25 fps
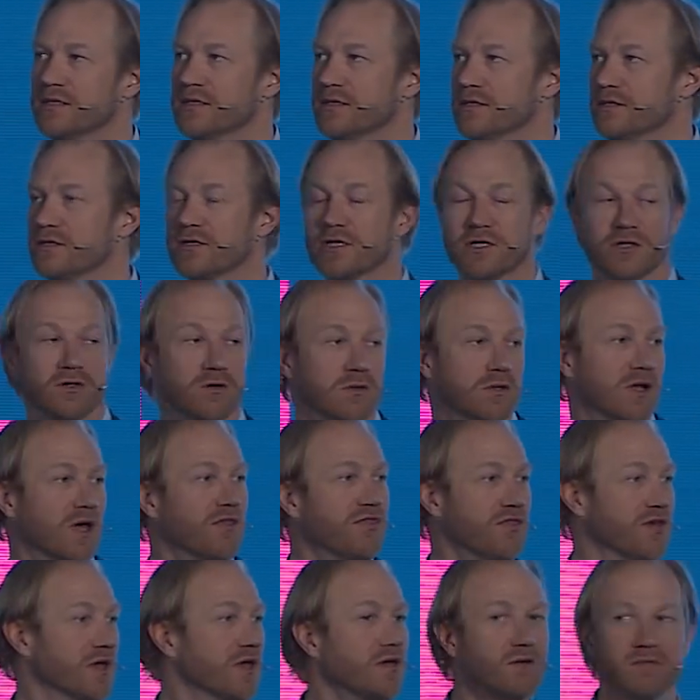You could do
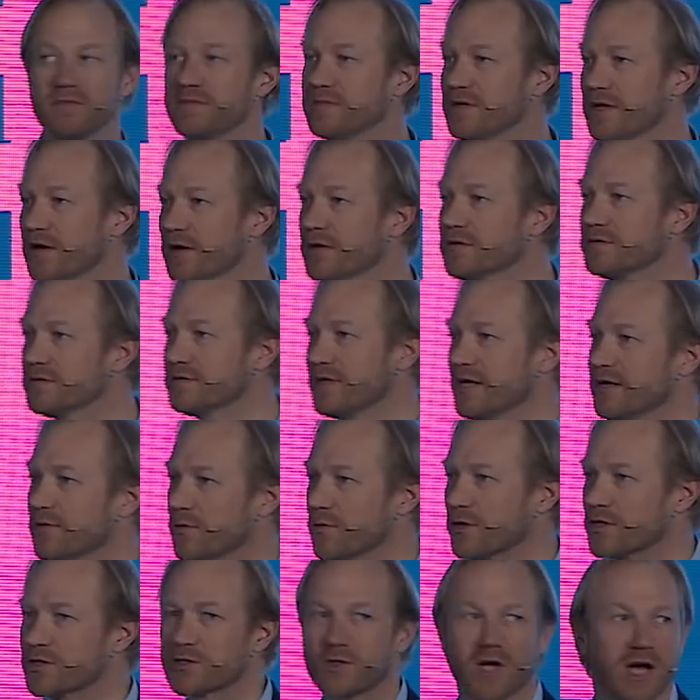nothing, you know, that
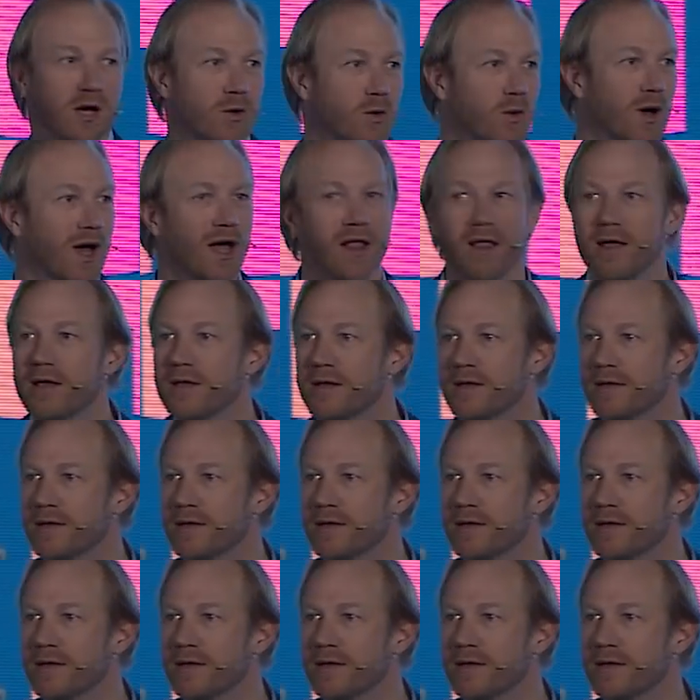works quite well.